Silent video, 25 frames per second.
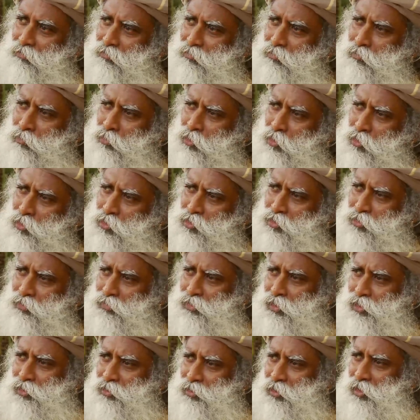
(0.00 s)
most
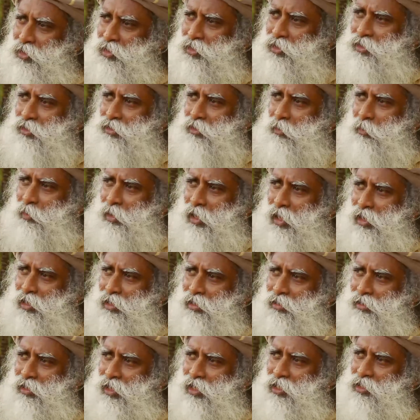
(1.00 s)
of the education on the
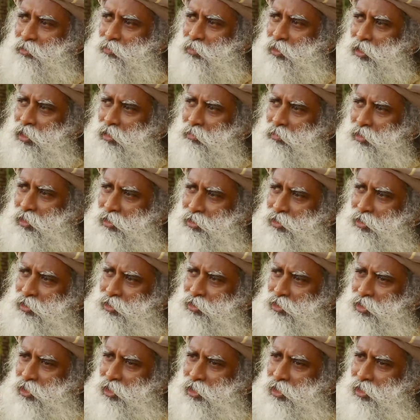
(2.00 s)
planet has become
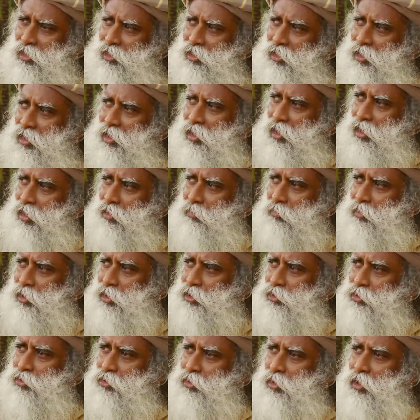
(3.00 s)
essentially a
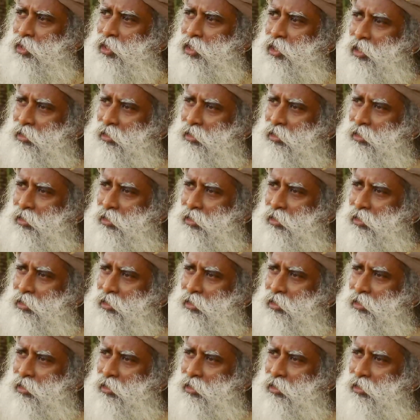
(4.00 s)
means to earn a